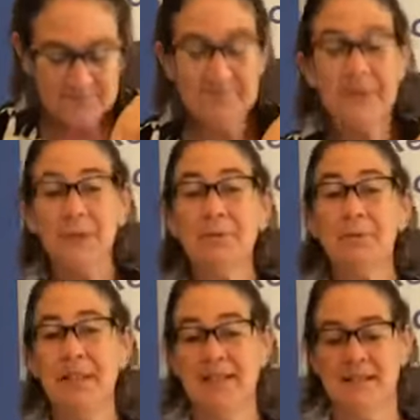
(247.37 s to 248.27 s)
So it
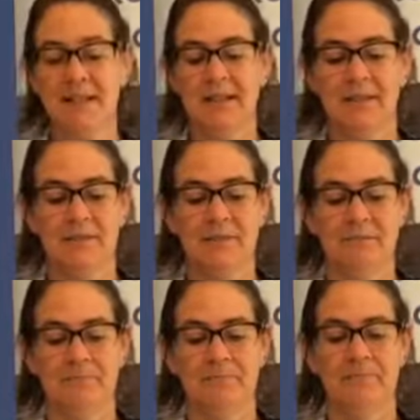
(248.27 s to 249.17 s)
really stinks.
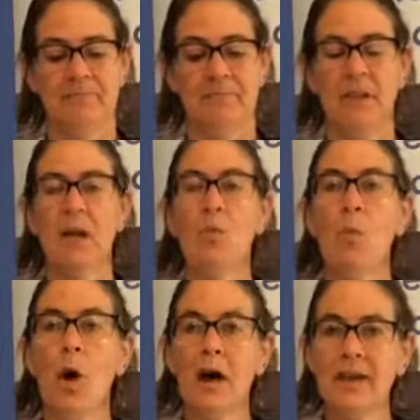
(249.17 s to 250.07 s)
And
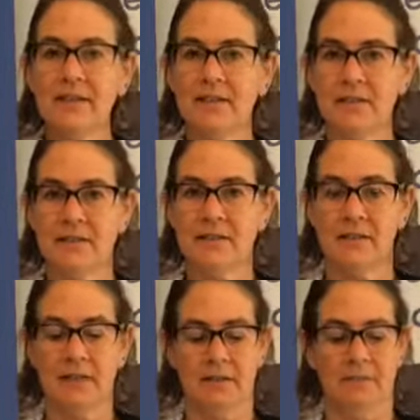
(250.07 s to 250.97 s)
why does it
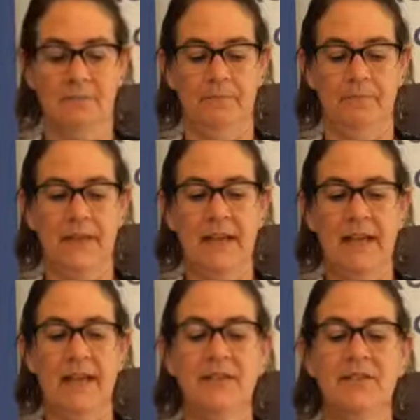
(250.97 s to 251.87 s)
stink?
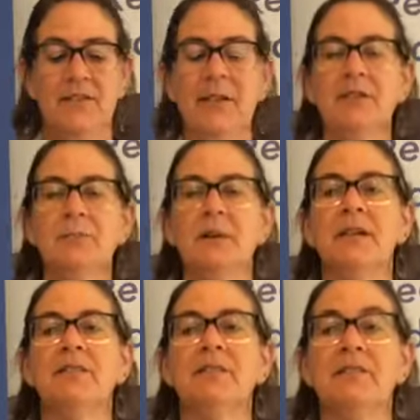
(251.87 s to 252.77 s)
It stinks
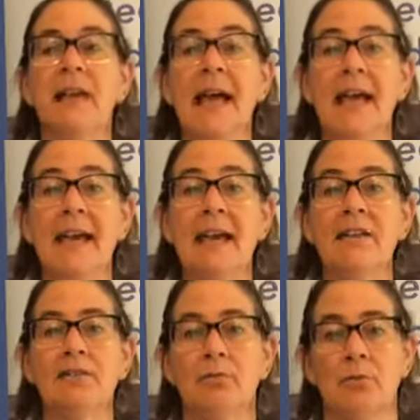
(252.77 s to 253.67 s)
because it's
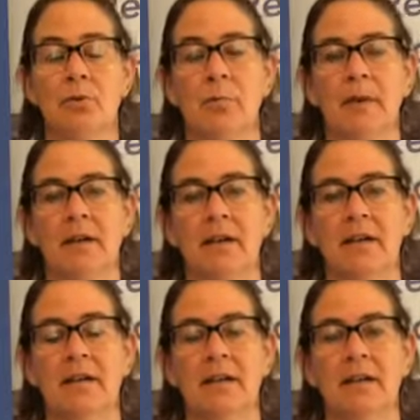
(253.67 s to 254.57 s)
anaerobic.
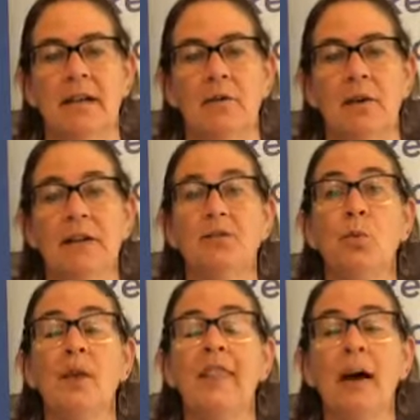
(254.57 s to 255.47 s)
It's
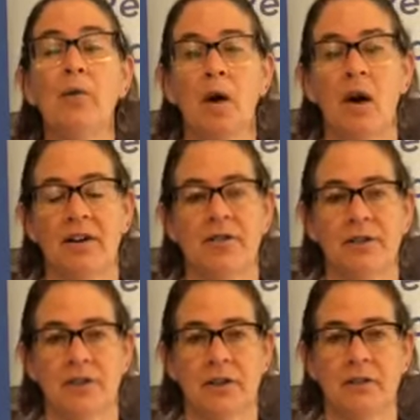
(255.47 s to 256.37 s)
without
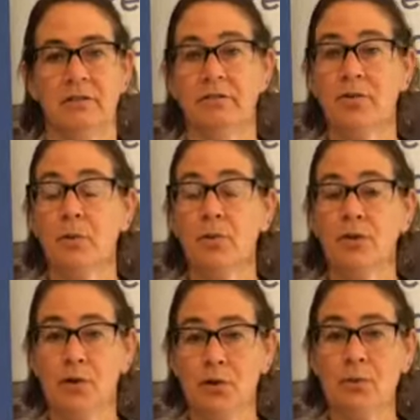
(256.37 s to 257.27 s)
oxygen. So the
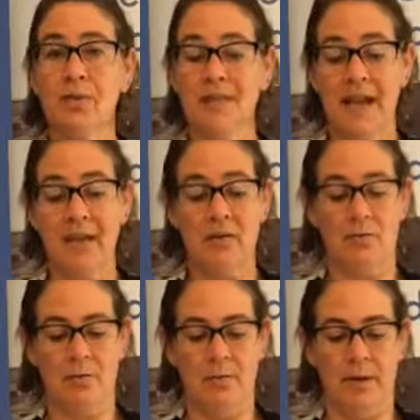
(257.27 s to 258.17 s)
term is
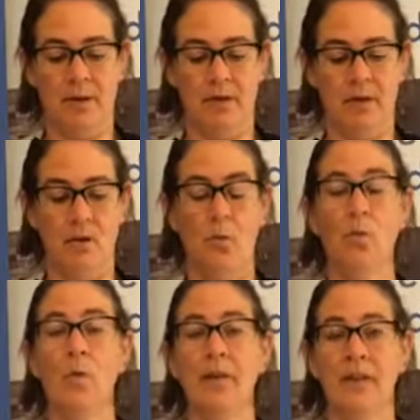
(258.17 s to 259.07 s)
anaerobic,
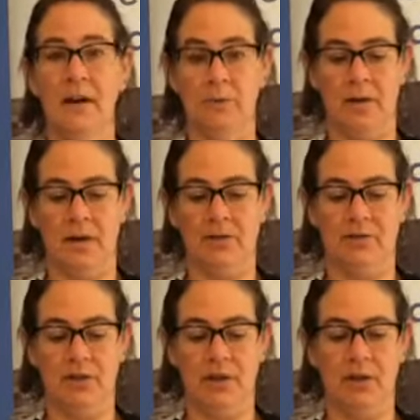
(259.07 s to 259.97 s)
without
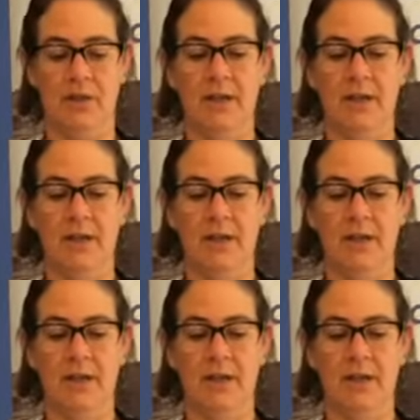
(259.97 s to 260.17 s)
oxygen.